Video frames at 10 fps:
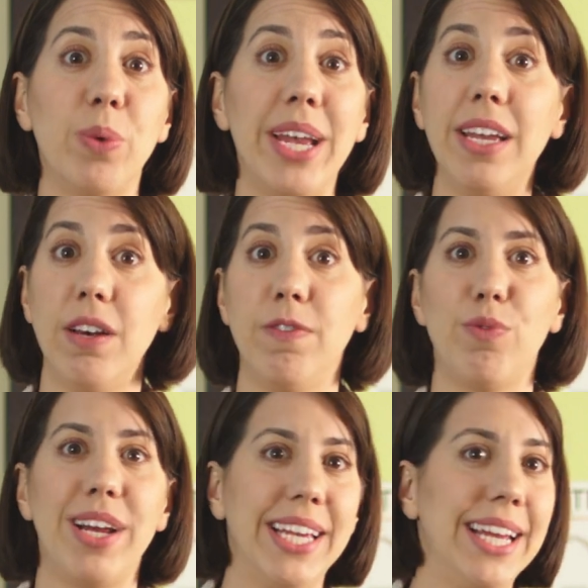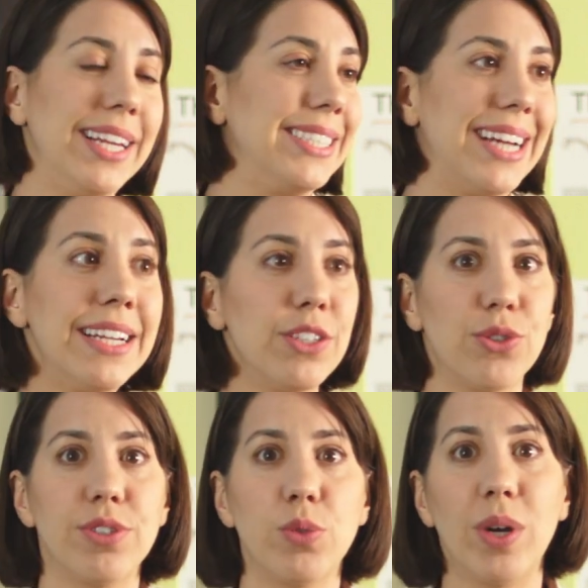way of eradicating
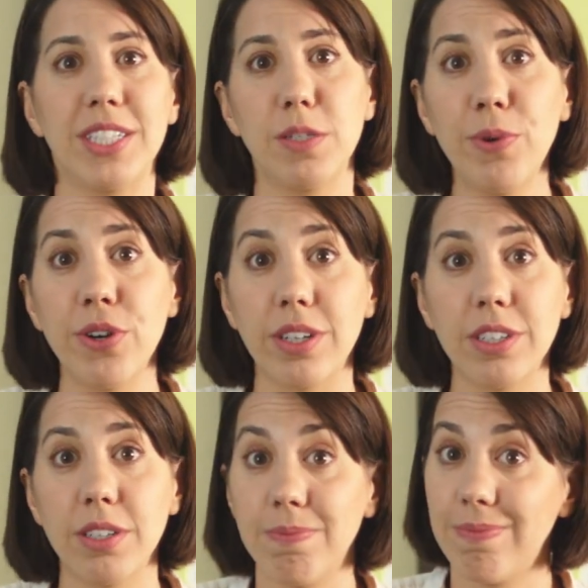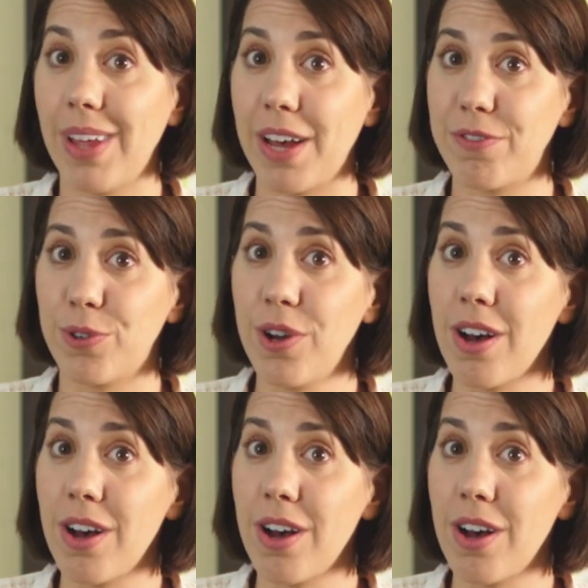dinosaurs once more. After